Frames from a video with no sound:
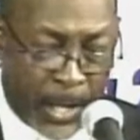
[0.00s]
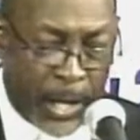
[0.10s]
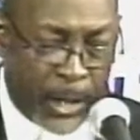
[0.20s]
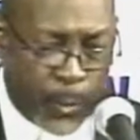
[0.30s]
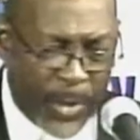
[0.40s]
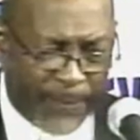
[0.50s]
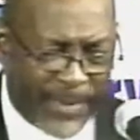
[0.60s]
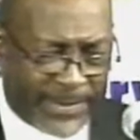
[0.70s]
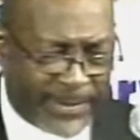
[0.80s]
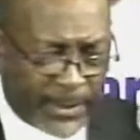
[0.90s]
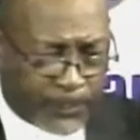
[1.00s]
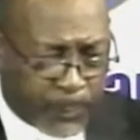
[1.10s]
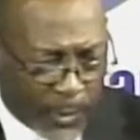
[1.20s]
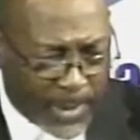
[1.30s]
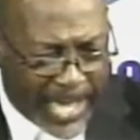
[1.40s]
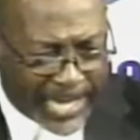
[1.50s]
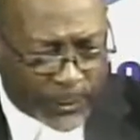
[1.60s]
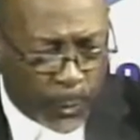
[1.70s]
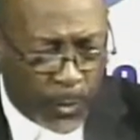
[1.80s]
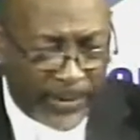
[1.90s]
The Week of Excellence program has
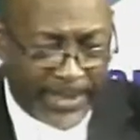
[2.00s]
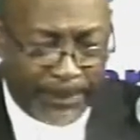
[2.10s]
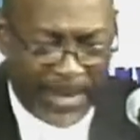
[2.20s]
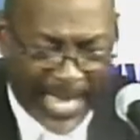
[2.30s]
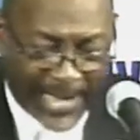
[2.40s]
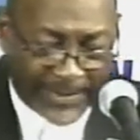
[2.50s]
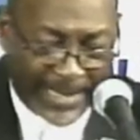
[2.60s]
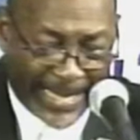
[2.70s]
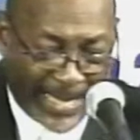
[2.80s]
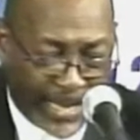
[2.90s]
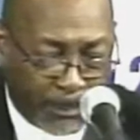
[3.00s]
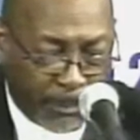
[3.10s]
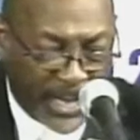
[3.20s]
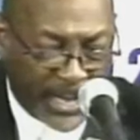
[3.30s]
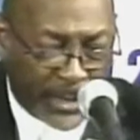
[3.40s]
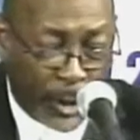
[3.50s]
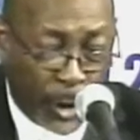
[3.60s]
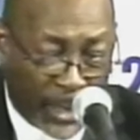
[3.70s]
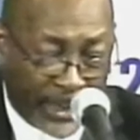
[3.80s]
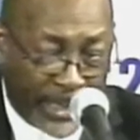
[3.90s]
over the past decade been
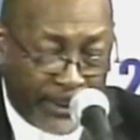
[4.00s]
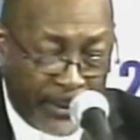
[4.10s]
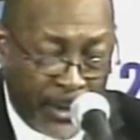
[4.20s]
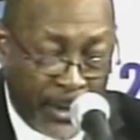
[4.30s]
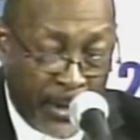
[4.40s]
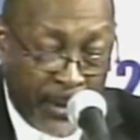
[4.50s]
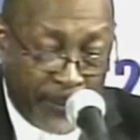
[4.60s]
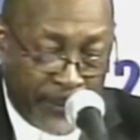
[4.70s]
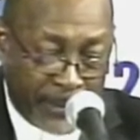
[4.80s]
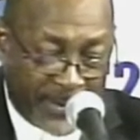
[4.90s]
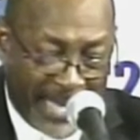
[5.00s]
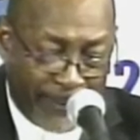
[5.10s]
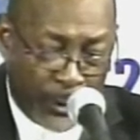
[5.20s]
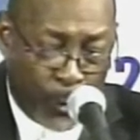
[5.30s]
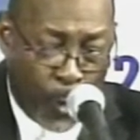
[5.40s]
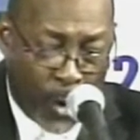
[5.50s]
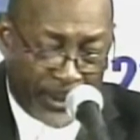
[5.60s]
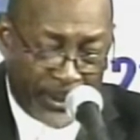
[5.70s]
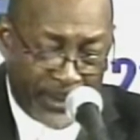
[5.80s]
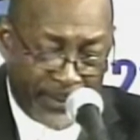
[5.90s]
lauded from several
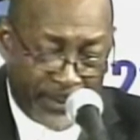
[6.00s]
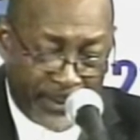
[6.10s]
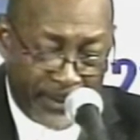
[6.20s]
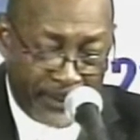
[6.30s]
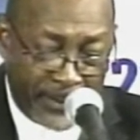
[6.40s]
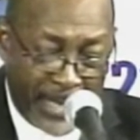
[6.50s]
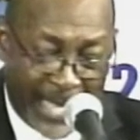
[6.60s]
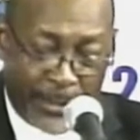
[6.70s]
quarters as a